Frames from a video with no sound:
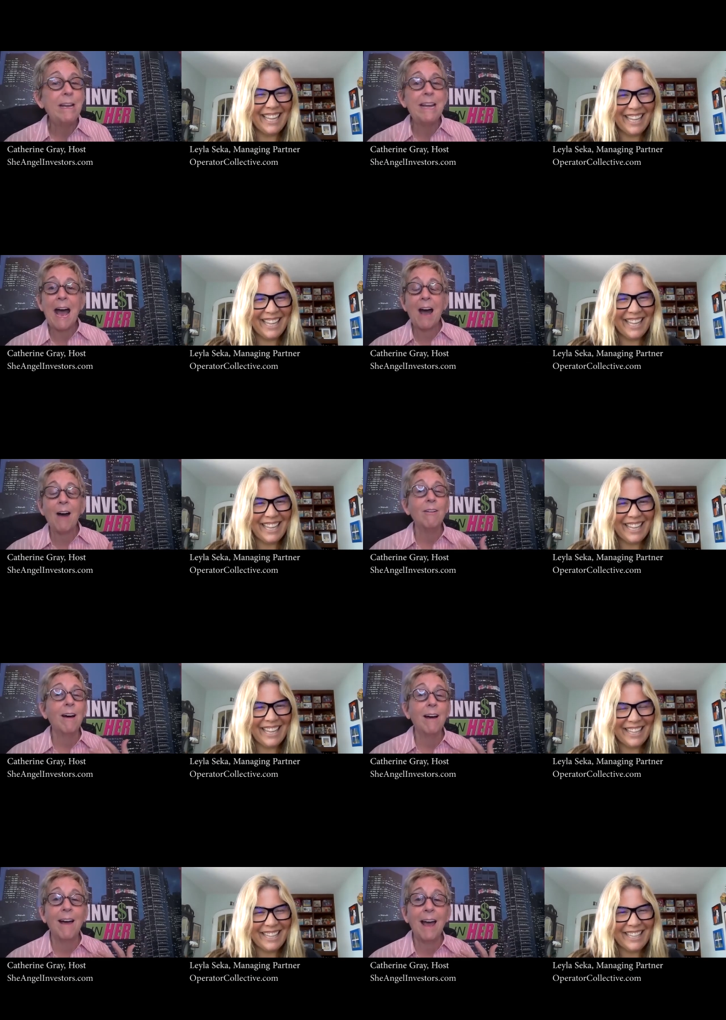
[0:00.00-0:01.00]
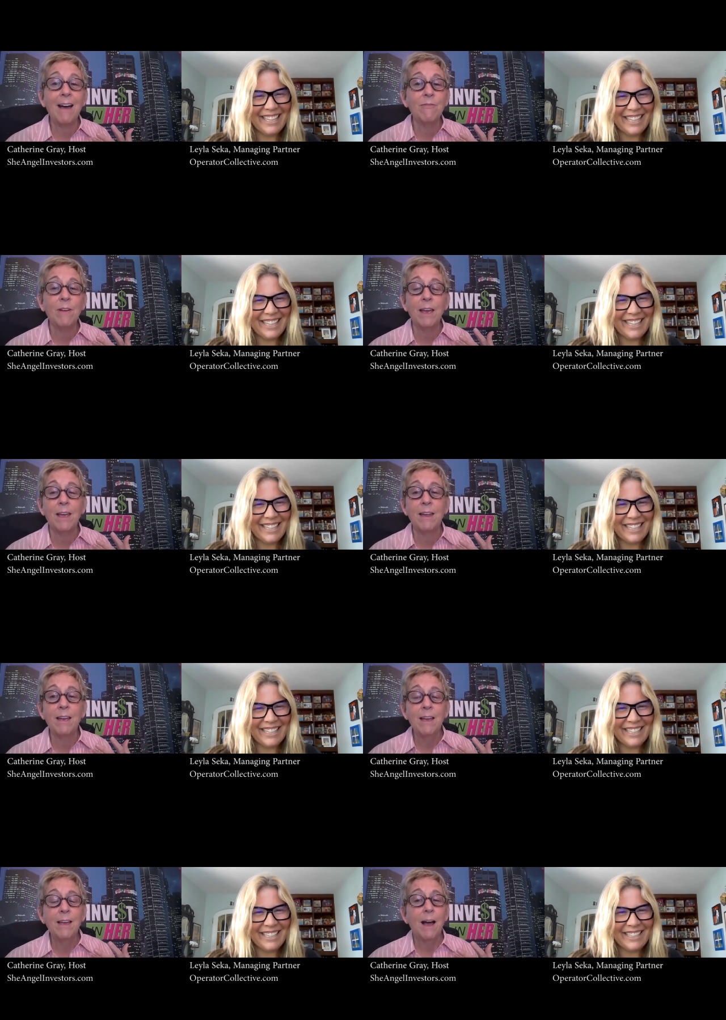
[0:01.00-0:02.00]
Speaker 1: now uh, have a
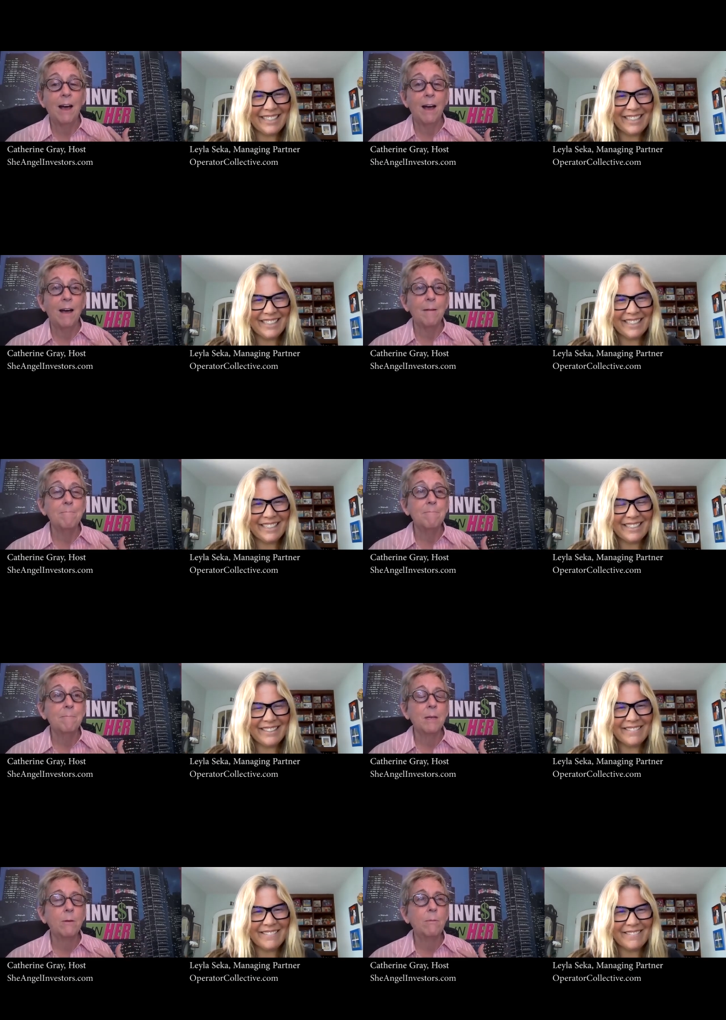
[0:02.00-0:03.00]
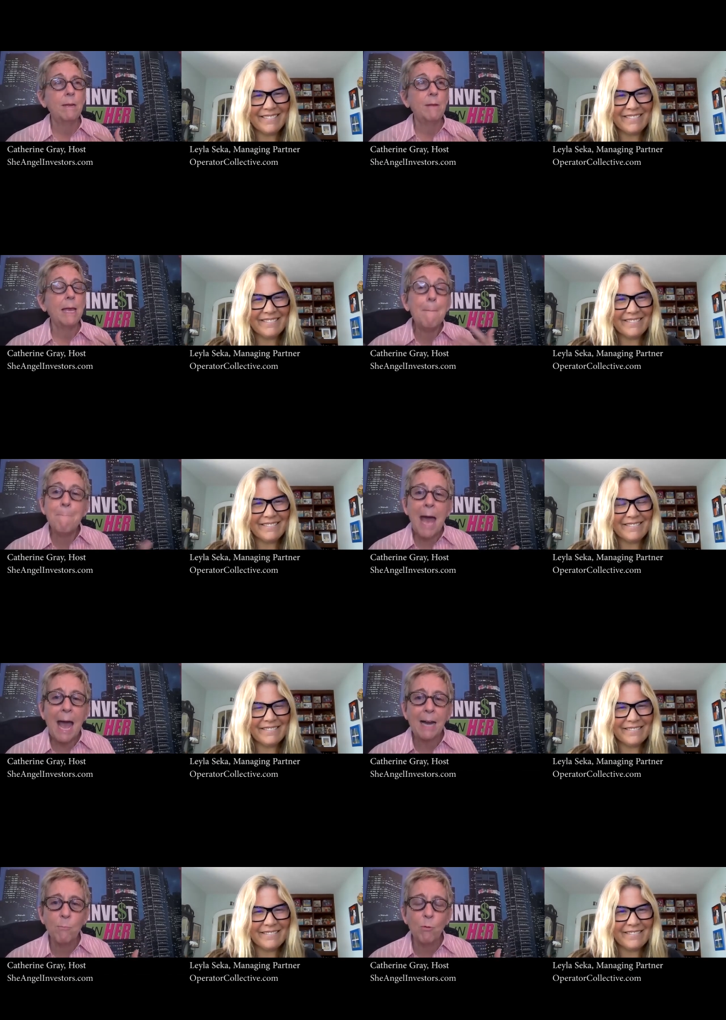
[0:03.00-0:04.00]
Um, we
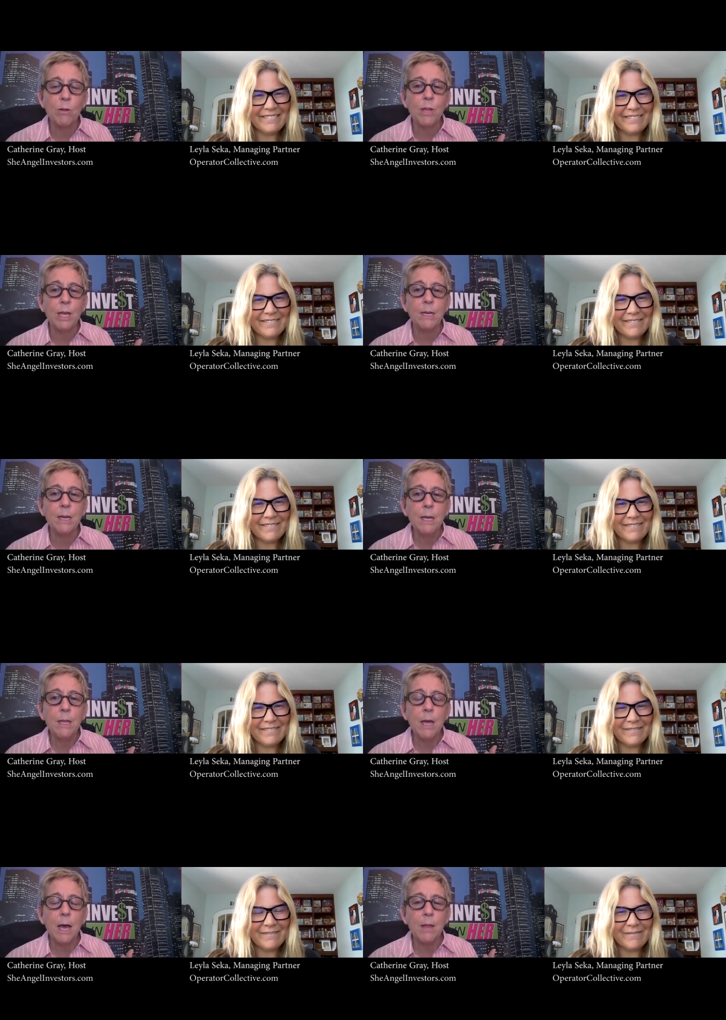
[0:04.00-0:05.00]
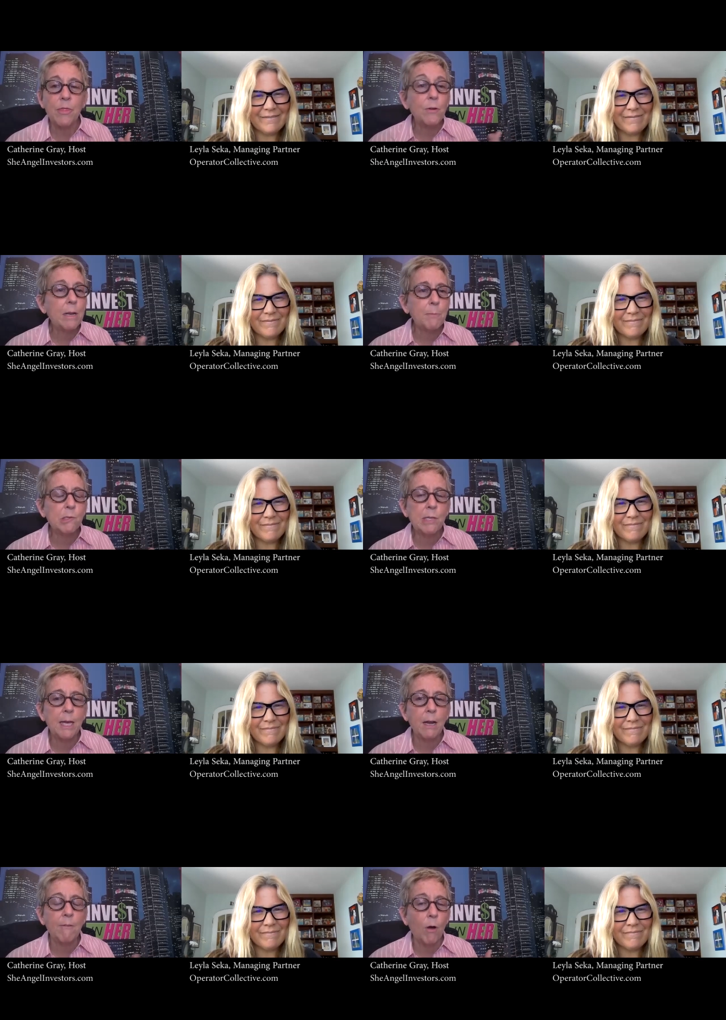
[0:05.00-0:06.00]
impact more than uh, thirty
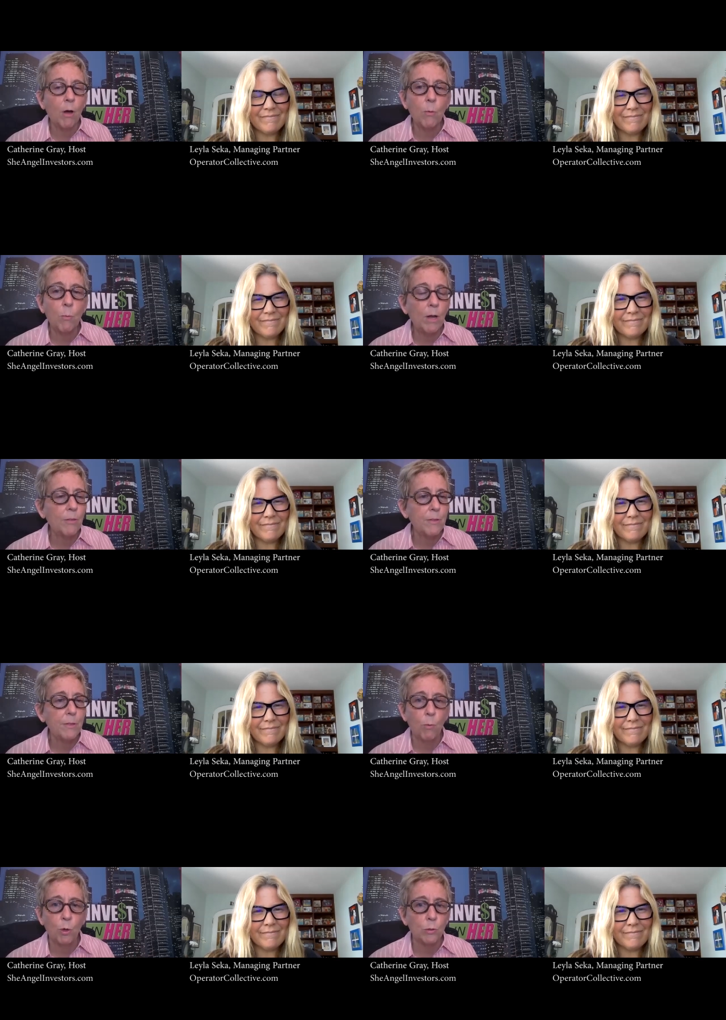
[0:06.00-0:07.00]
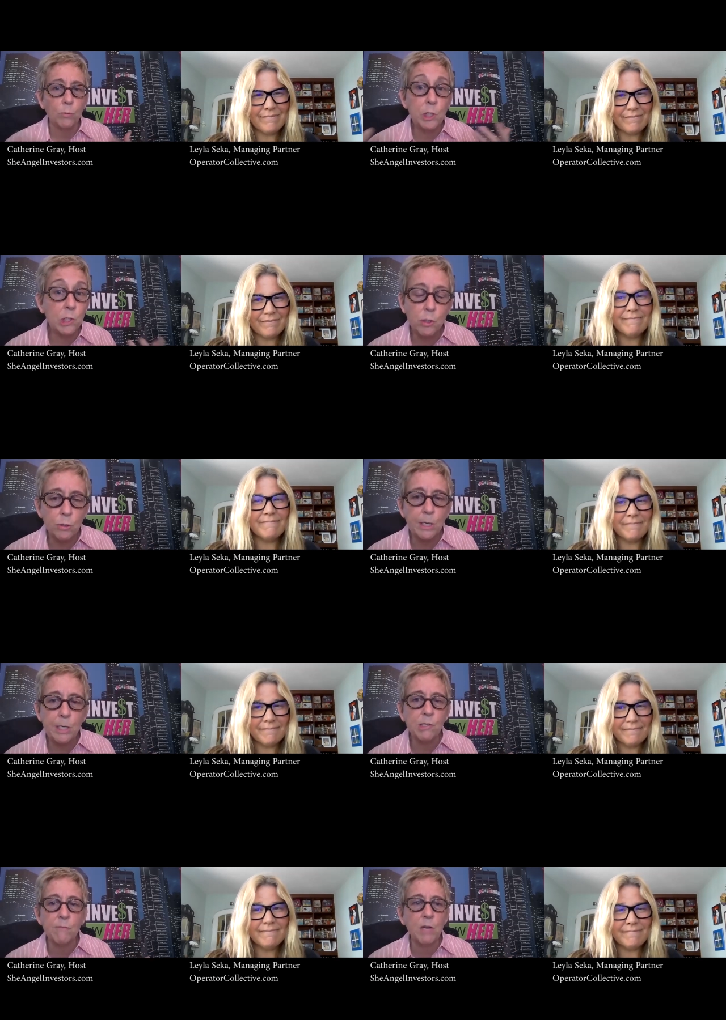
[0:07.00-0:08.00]
percent of all the wealth in the world, which is
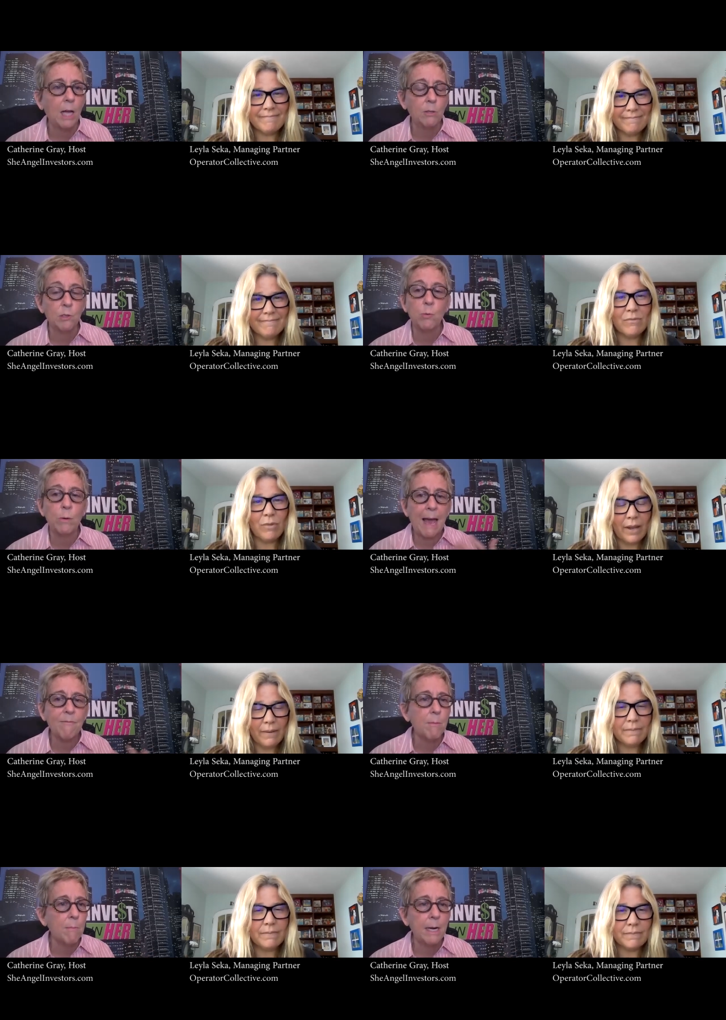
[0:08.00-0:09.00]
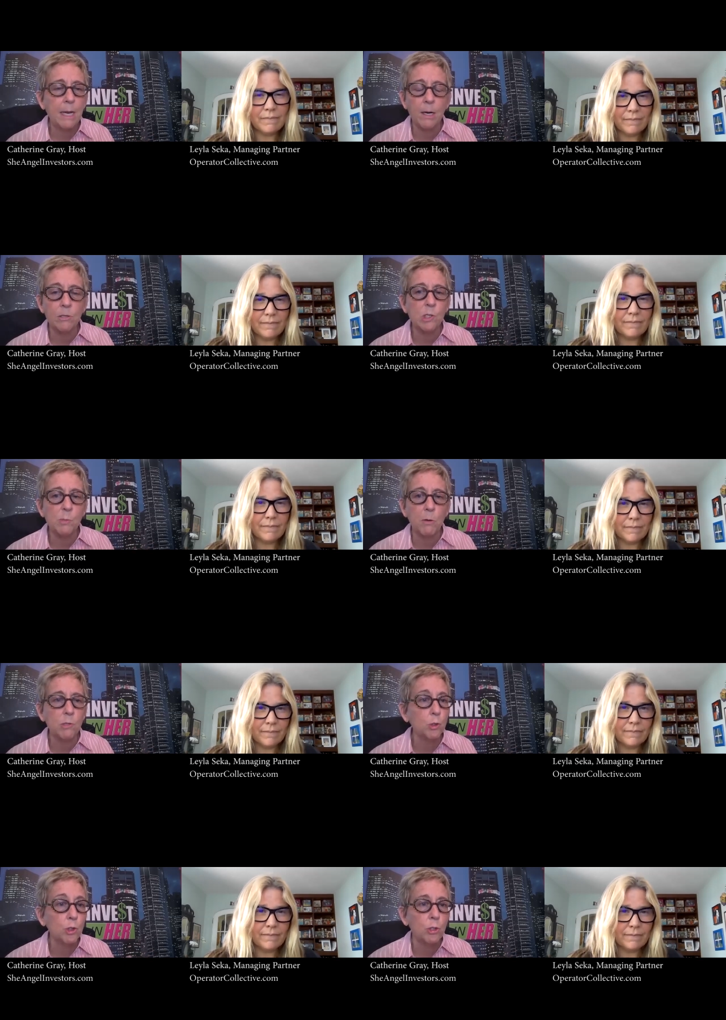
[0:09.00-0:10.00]
trillions of dollars. We have the money at our
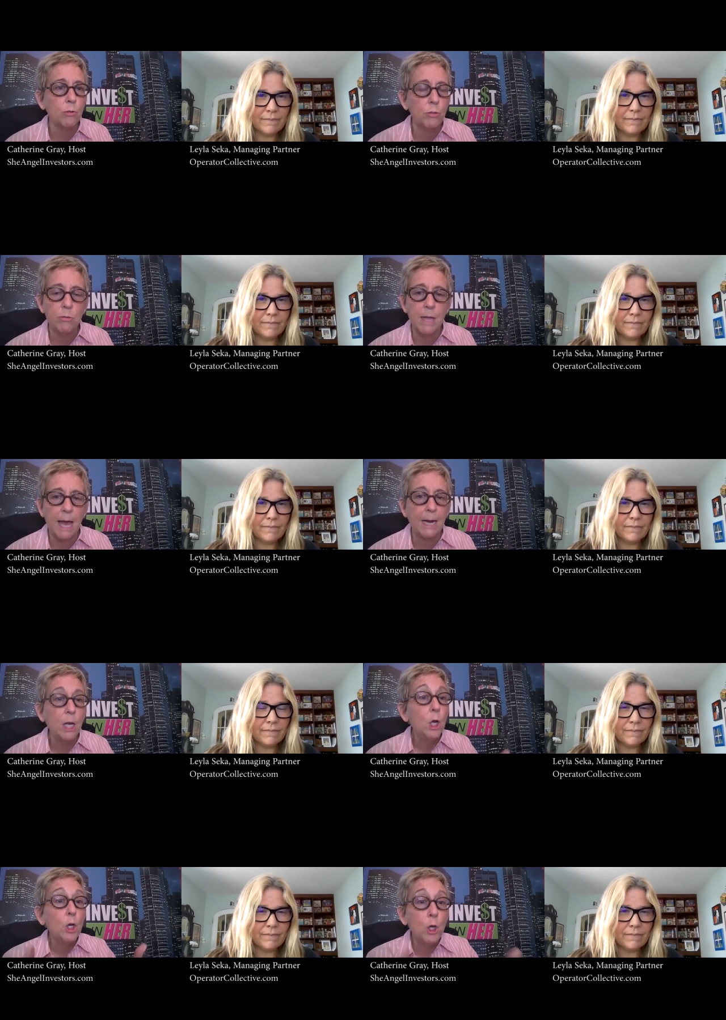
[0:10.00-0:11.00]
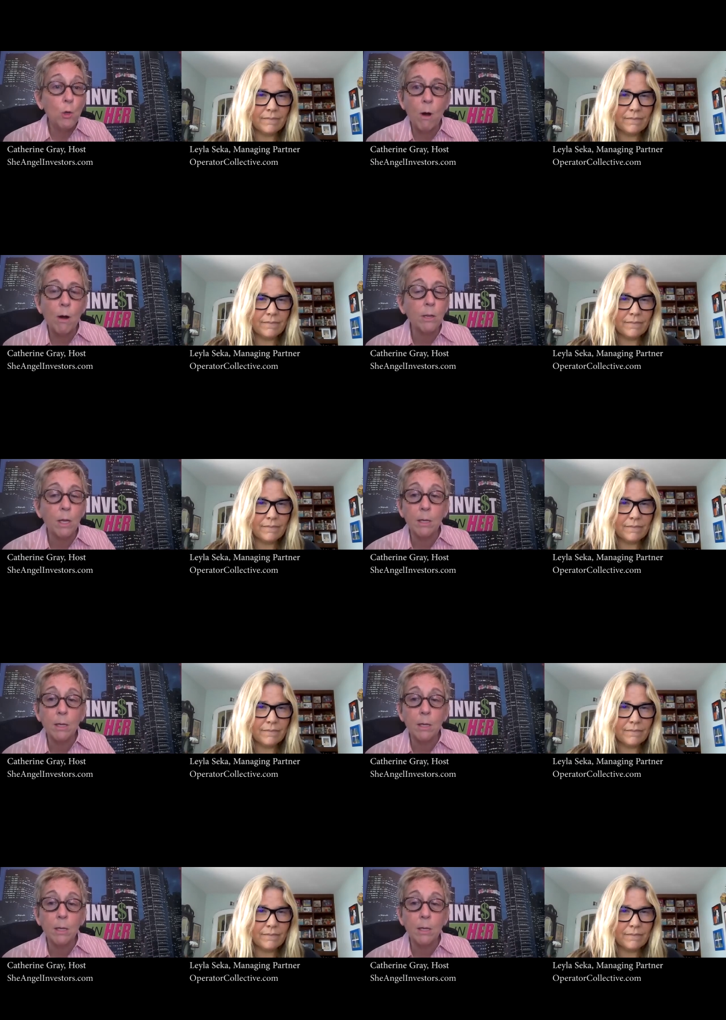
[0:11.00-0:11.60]
disposal to do that. You are